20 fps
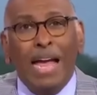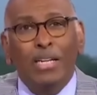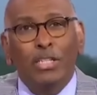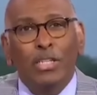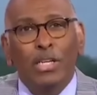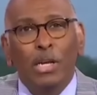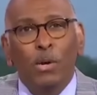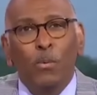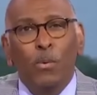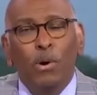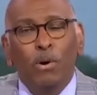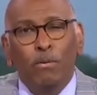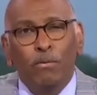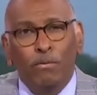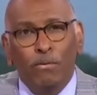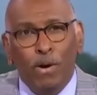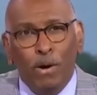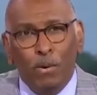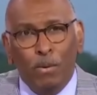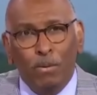actually
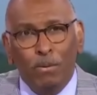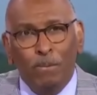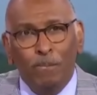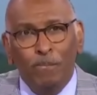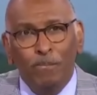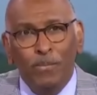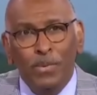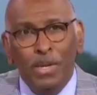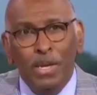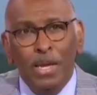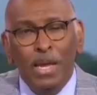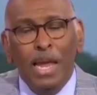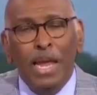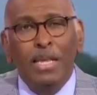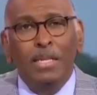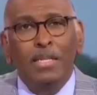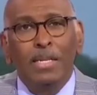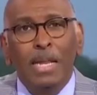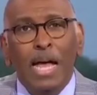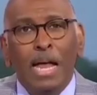will vote.
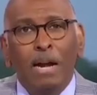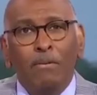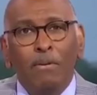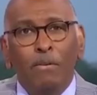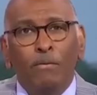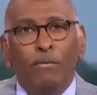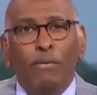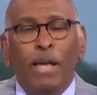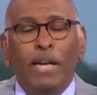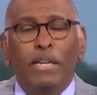It's not a